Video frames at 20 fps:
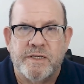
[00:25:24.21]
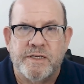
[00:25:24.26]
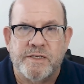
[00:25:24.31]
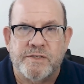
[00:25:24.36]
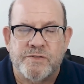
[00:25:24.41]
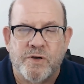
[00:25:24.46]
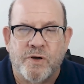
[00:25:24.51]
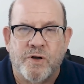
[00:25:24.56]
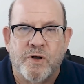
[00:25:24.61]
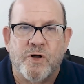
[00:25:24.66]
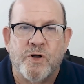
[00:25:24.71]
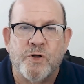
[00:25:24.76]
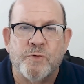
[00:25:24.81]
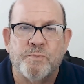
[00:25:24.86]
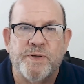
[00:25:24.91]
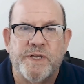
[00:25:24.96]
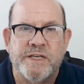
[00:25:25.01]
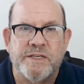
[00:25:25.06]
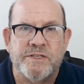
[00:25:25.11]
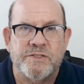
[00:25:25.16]
It's all
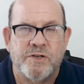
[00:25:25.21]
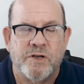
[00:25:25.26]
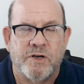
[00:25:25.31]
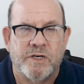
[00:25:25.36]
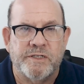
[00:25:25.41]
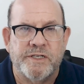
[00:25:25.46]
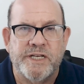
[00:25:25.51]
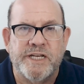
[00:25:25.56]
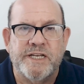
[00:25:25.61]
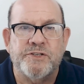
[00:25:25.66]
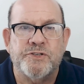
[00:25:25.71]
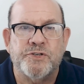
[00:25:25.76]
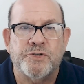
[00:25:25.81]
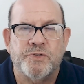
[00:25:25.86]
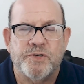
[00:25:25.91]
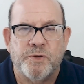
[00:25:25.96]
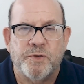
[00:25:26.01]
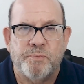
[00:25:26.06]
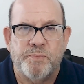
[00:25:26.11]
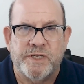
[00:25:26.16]
based on
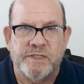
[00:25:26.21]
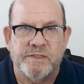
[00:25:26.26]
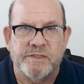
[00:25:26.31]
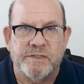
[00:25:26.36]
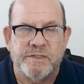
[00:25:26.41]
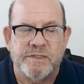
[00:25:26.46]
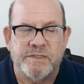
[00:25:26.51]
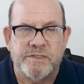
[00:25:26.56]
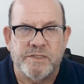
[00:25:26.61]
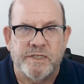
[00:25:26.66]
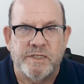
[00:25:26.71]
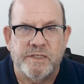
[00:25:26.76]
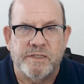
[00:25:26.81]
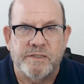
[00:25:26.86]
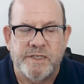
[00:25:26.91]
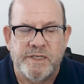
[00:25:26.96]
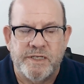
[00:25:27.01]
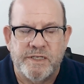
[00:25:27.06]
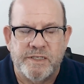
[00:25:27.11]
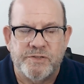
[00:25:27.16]
interdependency,
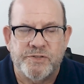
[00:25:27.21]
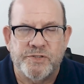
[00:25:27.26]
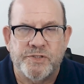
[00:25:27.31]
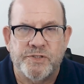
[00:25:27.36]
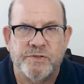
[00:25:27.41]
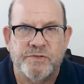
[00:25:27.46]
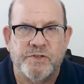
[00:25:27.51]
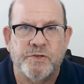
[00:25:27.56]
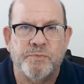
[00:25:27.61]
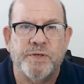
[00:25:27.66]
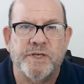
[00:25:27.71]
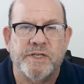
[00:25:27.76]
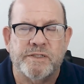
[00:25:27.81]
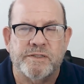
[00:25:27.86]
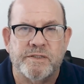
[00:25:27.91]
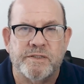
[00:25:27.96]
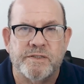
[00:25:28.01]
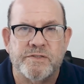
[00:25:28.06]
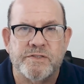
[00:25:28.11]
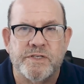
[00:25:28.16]

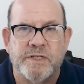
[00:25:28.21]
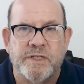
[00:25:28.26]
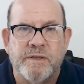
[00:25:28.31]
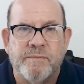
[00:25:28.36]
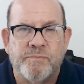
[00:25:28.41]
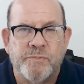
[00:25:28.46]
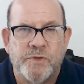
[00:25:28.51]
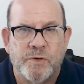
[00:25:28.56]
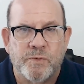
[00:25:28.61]
interdependency.